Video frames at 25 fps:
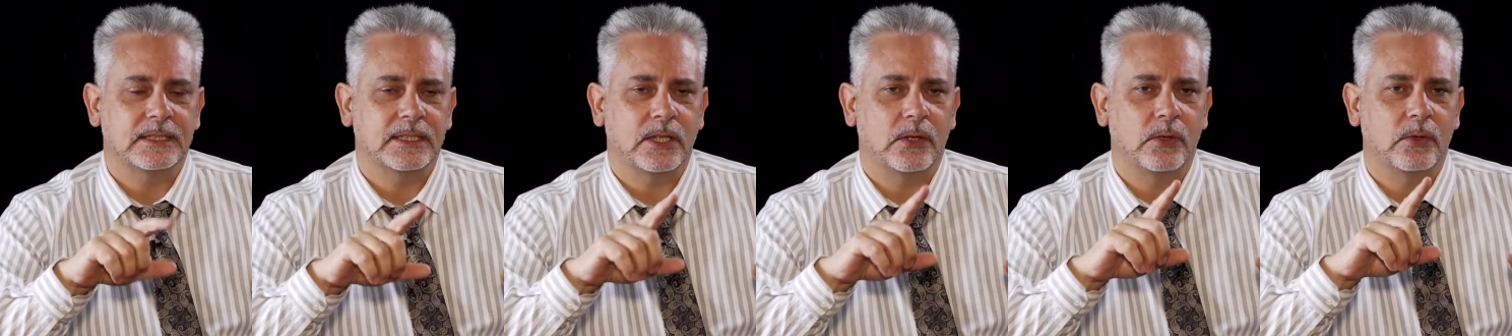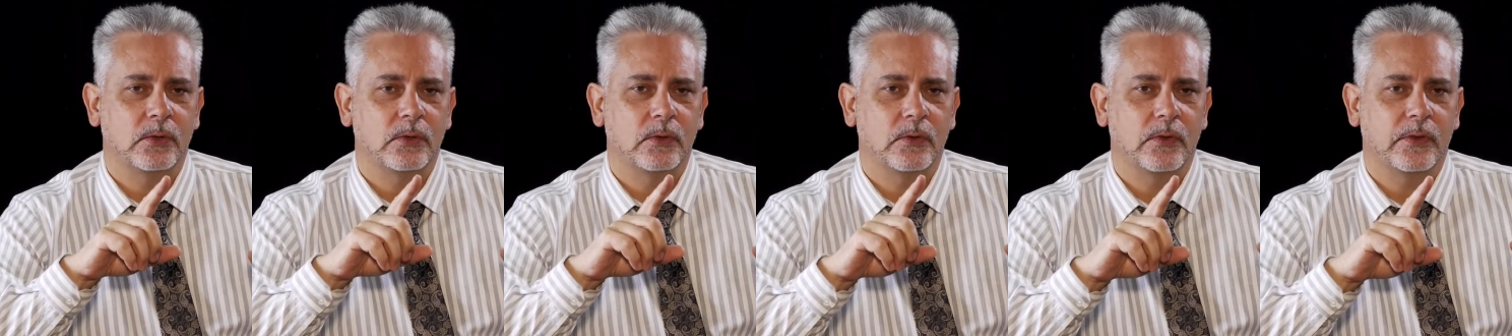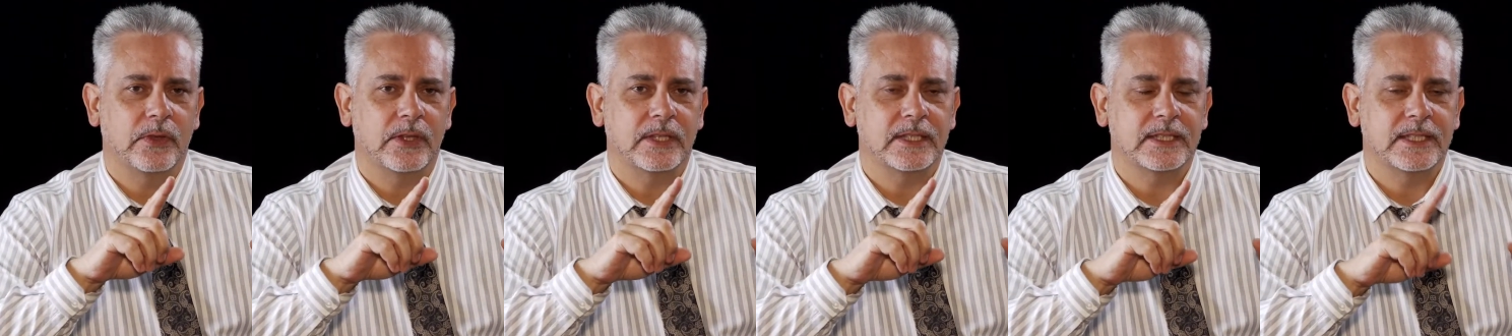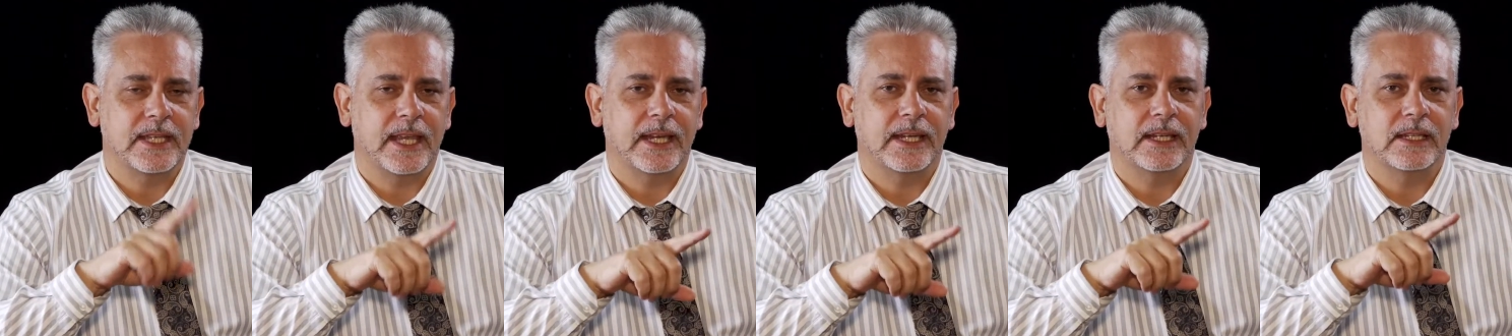So the
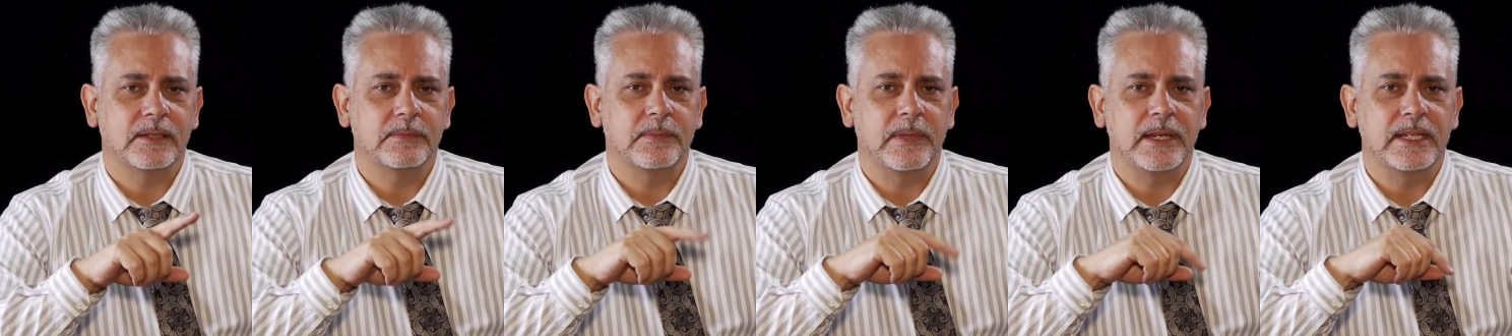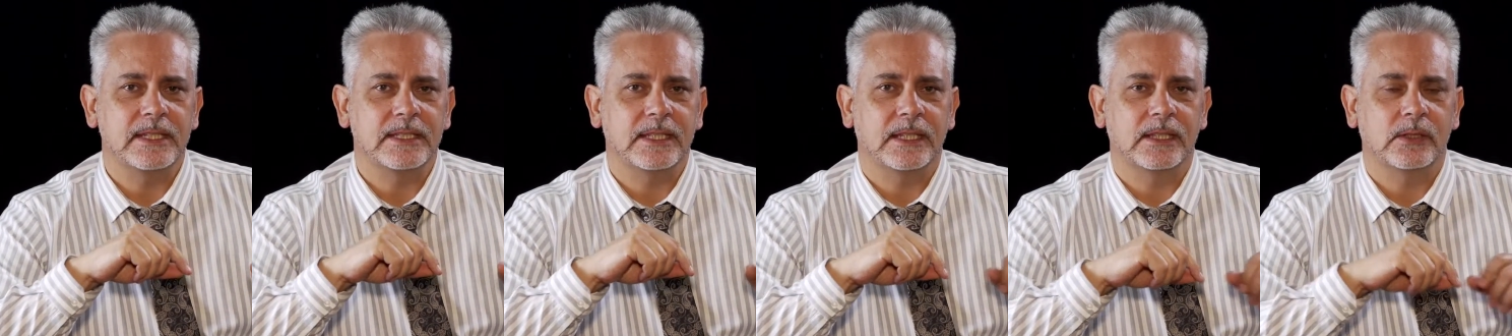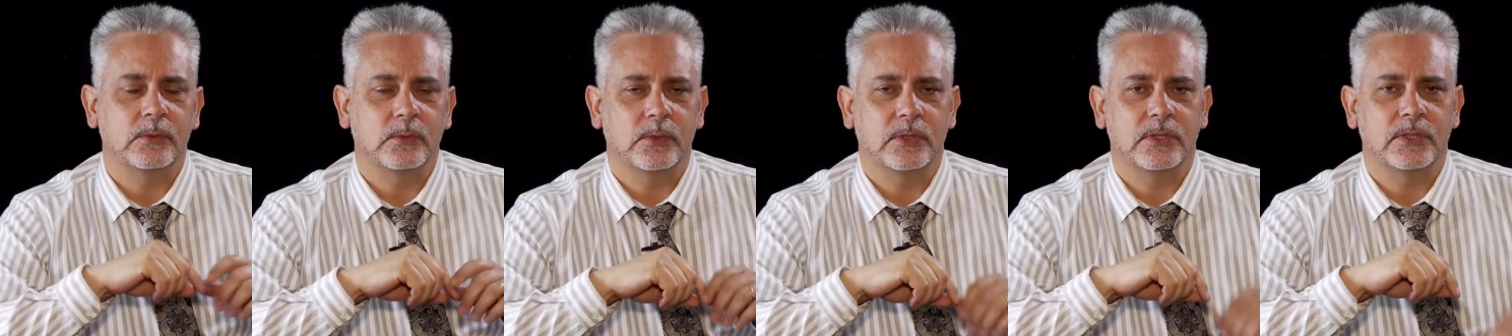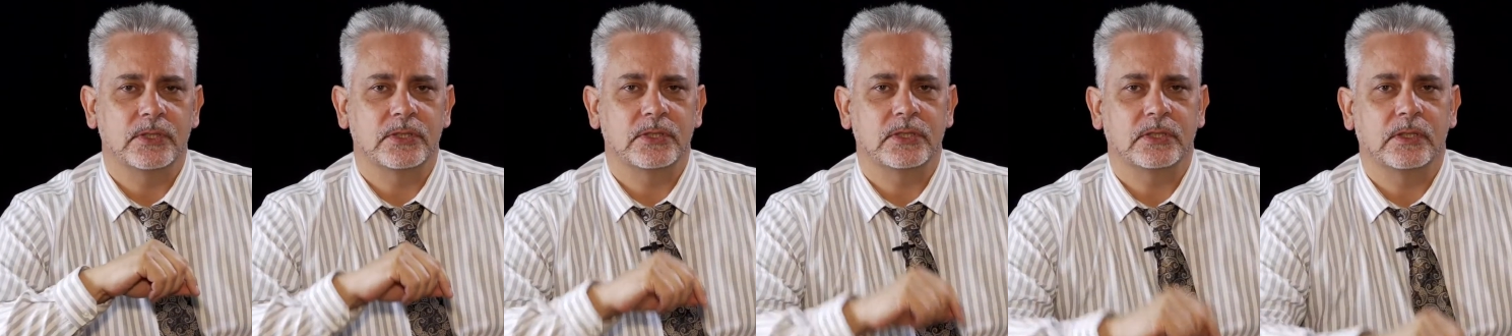second meeting
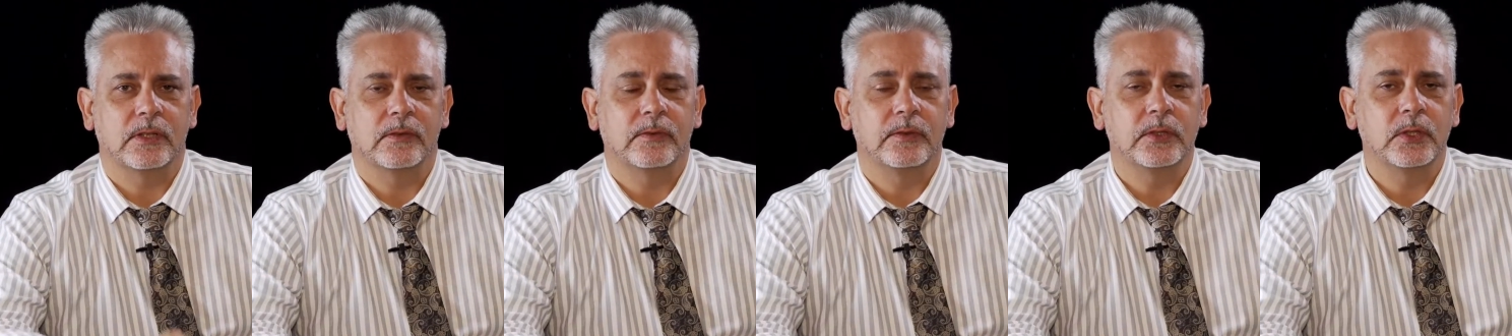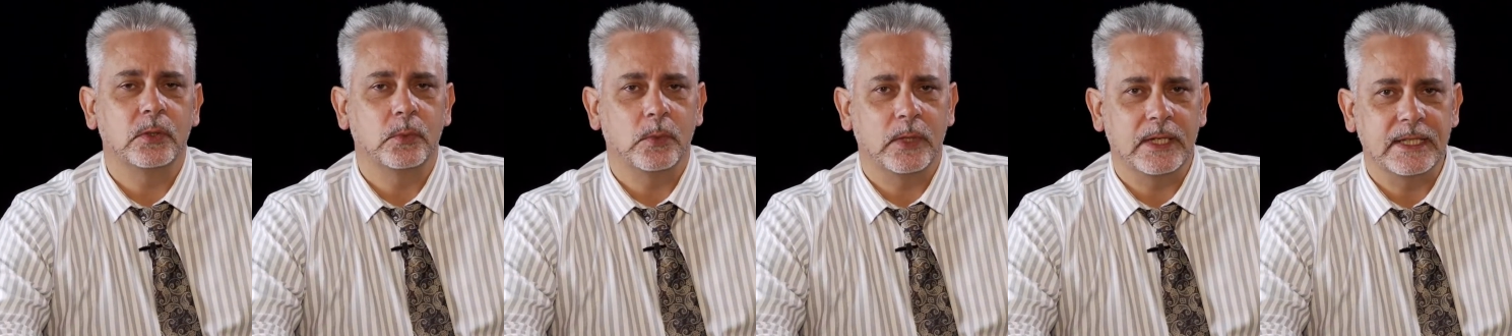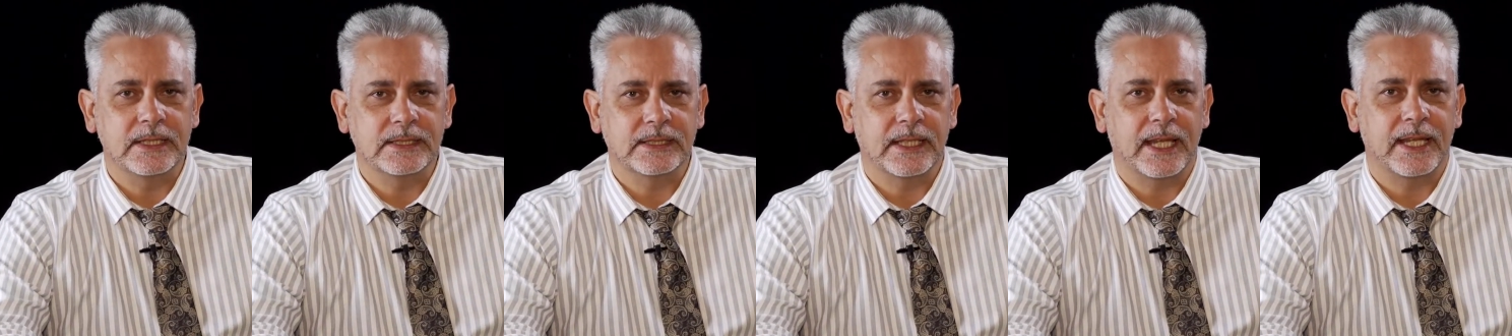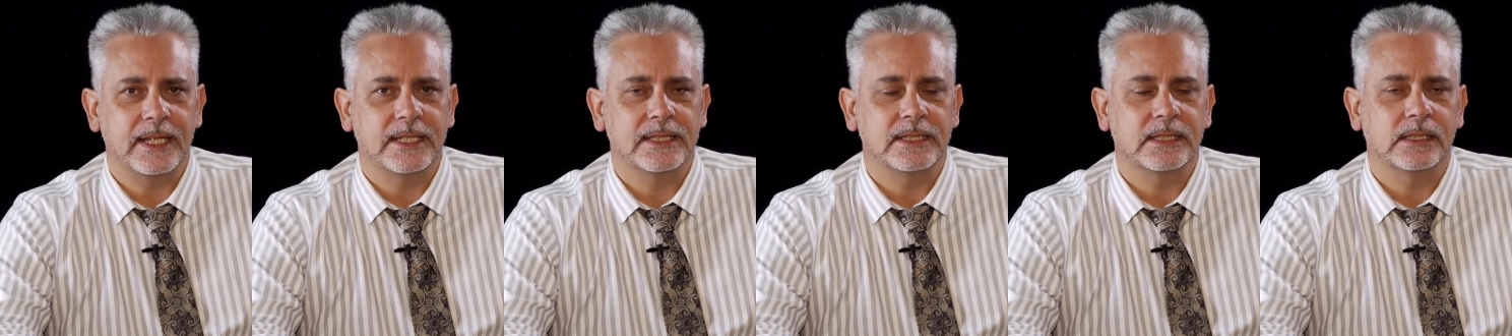was a few weeks
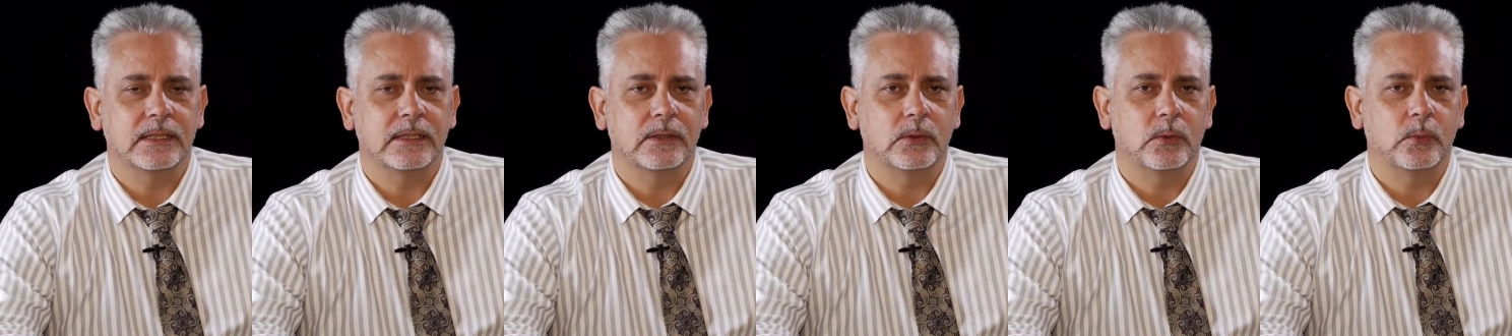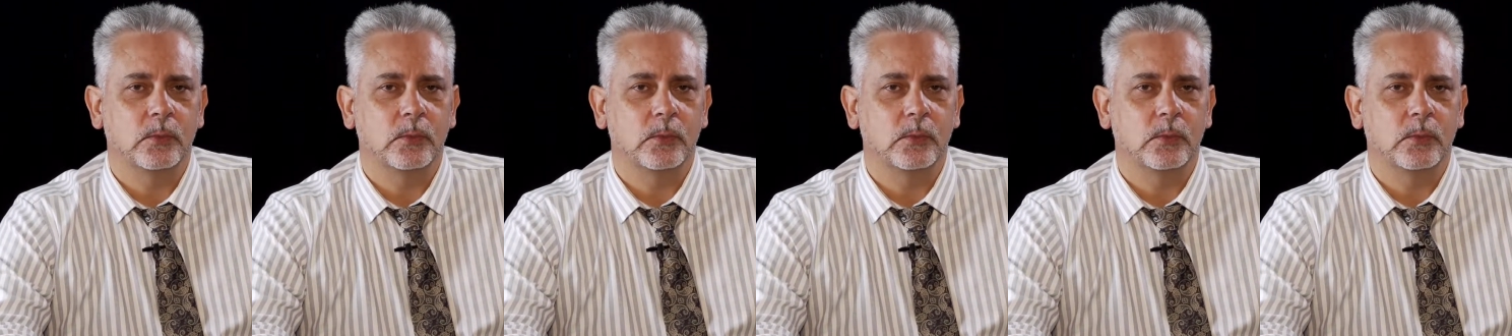later,